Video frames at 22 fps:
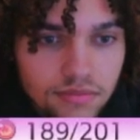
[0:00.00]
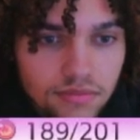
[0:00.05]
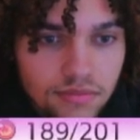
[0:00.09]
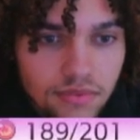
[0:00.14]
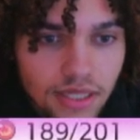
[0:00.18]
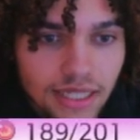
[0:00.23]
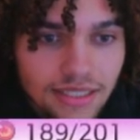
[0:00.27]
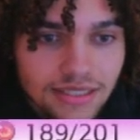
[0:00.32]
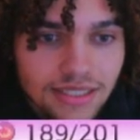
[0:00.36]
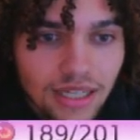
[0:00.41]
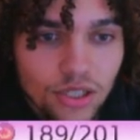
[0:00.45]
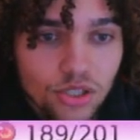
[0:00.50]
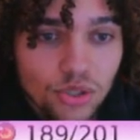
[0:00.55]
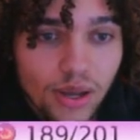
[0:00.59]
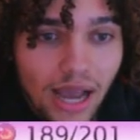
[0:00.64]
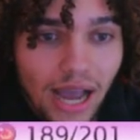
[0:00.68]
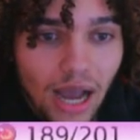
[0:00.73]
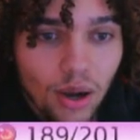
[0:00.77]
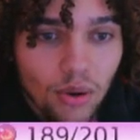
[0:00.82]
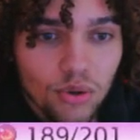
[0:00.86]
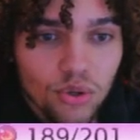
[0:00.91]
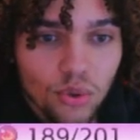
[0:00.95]
Can't tell you
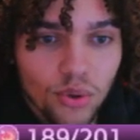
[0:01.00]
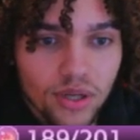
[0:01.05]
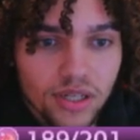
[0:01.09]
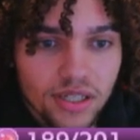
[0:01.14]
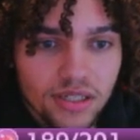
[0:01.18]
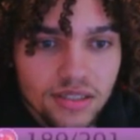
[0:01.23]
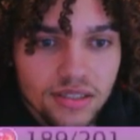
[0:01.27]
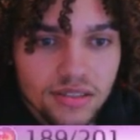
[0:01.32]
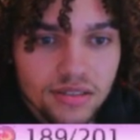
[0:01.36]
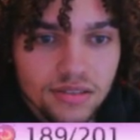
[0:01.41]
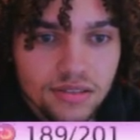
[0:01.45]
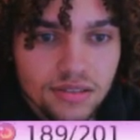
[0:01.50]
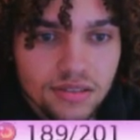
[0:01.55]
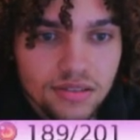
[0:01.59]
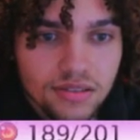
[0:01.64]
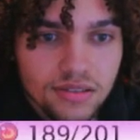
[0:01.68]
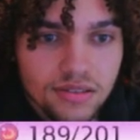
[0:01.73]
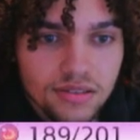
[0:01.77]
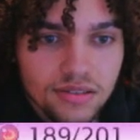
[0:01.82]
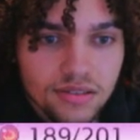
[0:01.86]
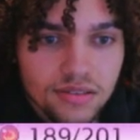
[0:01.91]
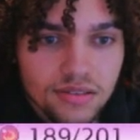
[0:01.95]
how annoying it is.
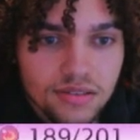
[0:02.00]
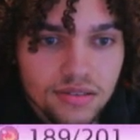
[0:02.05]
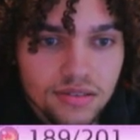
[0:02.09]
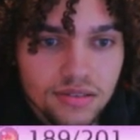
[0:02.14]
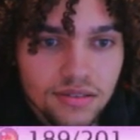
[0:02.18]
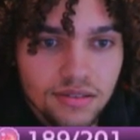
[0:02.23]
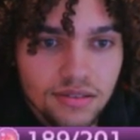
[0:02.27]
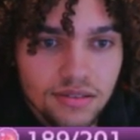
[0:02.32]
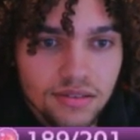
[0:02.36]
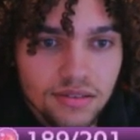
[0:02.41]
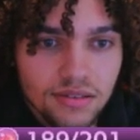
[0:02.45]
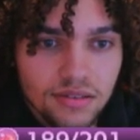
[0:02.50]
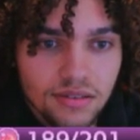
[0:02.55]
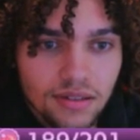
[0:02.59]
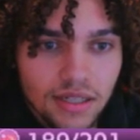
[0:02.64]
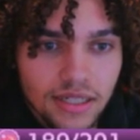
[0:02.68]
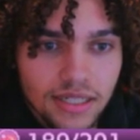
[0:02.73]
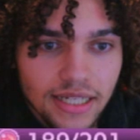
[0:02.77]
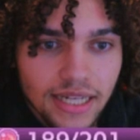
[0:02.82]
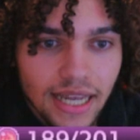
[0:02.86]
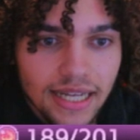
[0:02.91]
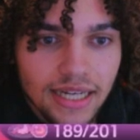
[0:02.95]

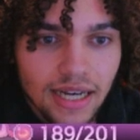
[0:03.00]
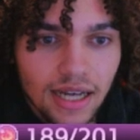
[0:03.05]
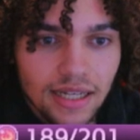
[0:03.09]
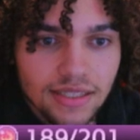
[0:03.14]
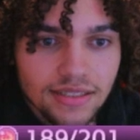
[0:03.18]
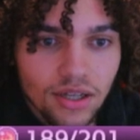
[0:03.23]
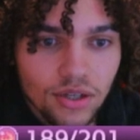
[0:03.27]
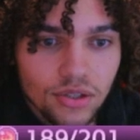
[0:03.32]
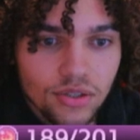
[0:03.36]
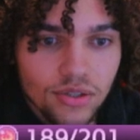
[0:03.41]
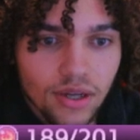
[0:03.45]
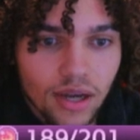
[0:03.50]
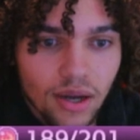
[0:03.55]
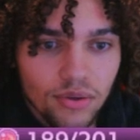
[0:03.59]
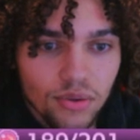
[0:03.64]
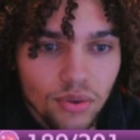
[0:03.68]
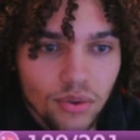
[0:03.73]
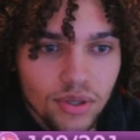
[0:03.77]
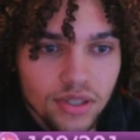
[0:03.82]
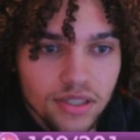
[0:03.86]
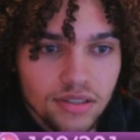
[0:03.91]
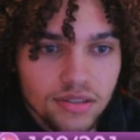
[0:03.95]
Cannot tell you how
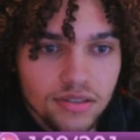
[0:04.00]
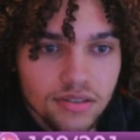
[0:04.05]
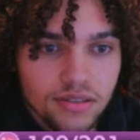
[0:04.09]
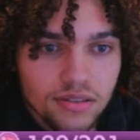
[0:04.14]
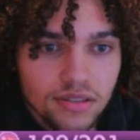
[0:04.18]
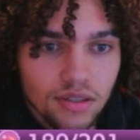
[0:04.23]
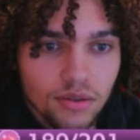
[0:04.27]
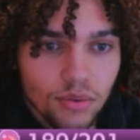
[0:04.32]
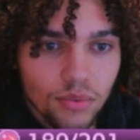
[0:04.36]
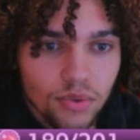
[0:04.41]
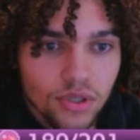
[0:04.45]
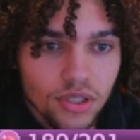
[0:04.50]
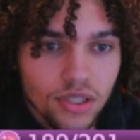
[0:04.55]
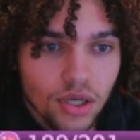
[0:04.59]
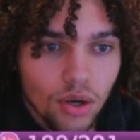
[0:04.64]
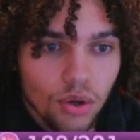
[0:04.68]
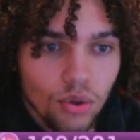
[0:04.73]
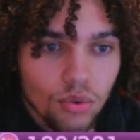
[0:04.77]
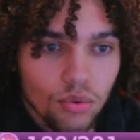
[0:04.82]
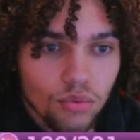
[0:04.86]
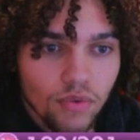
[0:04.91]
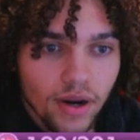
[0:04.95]
annoying it is. We're gonna
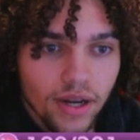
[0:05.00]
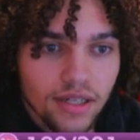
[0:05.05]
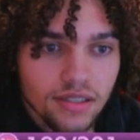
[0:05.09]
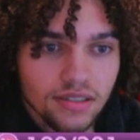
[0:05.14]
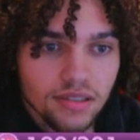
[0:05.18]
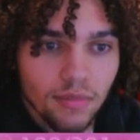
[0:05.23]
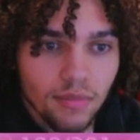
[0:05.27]
go right into